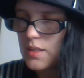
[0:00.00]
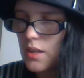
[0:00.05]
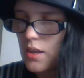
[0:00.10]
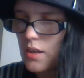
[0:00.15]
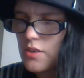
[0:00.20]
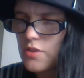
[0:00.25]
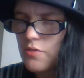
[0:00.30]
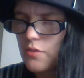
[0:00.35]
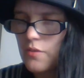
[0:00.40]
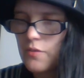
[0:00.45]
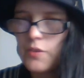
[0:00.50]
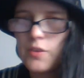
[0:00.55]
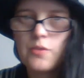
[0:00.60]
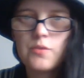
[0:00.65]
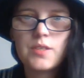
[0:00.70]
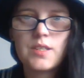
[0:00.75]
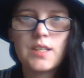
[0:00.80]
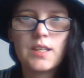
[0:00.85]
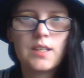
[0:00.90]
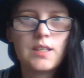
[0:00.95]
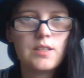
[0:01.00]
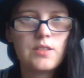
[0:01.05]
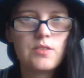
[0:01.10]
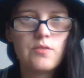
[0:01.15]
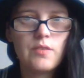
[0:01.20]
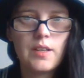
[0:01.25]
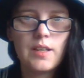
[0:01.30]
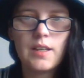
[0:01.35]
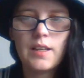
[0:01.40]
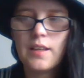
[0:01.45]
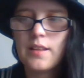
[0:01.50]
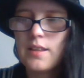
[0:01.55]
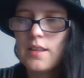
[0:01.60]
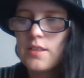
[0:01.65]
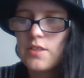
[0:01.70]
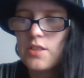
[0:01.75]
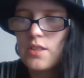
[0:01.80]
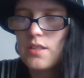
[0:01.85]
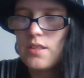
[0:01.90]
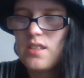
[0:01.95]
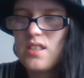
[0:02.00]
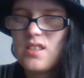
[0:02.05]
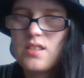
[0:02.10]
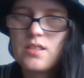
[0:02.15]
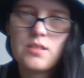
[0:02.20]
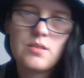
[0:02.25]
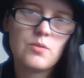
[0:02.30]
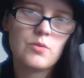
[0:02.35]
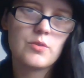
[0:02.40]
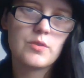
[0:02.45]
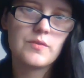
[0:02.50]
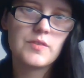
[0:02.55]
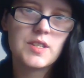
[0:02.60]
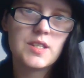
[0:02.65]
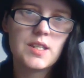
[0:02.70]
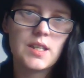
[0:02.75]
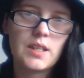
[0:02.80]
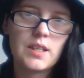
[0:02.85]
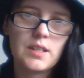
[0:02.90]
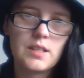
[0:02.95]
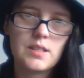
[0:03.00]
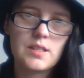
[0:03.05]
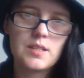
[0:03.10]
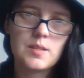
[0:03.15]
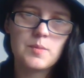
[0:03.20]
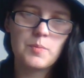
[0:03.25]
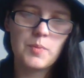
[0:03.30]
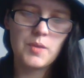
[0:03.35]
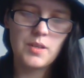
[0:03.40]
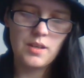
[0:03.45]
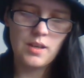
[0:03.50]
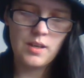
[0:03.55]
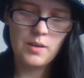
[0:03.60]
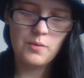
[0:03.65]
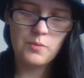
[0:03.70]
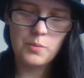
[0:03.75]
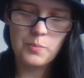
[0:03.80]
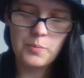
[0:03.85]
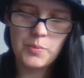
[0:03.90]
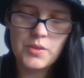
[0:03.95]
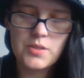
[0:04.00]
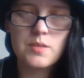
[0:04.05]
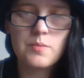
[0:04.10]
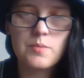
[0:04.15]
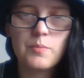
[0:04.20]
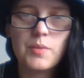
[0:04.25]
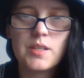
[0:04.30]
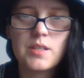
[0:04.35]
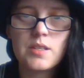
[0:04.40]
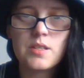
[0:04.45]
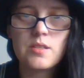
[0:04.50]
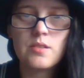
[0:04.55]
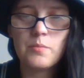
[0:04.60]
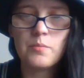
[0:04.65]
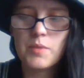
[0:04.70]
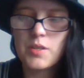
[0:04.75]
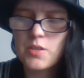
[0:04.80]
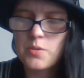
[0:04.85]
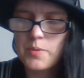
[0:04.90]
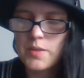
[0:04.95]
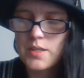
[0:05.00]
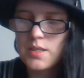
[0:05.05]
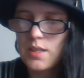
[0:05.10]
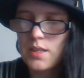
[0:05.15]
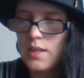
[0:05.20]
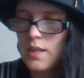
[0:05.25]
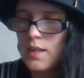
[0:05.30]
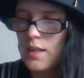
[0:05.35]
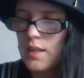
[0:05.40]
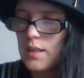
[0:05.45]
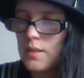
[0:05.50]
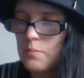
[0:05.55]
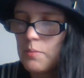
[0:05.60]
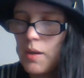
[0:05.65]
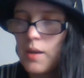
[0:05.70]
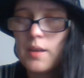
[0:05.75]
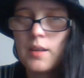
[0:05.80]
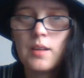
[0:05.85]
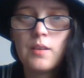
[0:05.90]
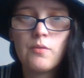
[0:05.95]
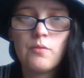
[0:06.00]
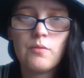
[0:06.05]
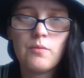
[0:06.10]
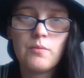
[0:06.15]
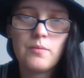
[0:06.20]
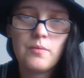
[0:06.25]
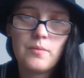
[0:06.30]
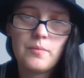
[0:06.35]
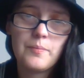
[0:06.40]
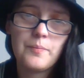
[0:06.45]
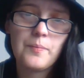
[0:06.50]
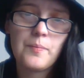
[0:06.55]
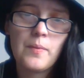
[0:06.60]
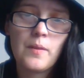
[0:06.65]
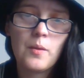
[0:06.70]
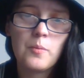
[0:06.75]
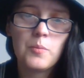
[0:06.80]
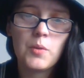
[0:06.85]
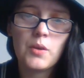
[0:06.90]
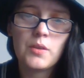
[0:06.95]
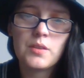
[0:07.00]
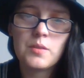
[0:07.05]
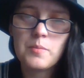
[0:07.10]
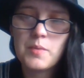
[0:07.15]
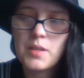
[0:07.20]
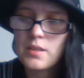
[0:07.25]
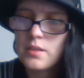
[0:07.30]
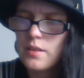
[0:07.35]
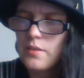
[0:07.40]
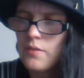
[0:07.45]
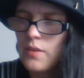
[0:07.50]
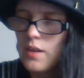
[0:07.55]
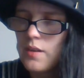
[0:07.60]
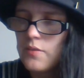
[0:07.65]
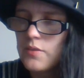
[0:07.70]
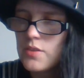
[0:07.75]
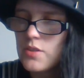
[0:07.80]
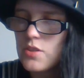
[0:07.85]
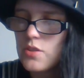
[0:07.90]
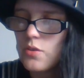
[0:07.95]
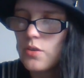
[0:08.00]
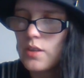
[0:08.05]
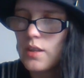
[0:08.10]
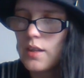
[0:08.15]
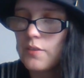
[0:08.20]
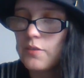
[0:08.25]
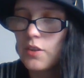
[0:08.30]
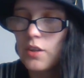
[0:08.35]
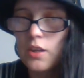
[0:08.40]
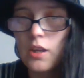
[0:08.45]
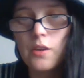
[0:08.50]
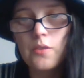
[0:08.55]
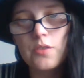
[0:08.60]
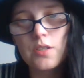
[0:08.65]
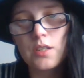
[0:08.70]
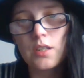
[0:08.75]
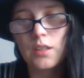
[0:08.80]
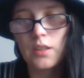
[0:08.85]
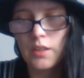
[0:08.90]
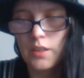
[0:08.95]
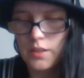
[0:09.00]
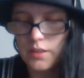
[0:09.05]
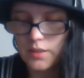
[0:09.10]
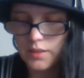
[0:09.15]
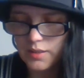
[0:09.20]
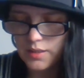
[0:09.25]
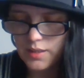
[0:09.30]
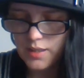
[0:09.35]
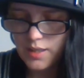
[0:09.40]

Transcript: hard to review stickers, really. They're just sort of stickers. But I will put some pictures on my Twitter and my blog, The Midnight Raven, so you can have a closer look.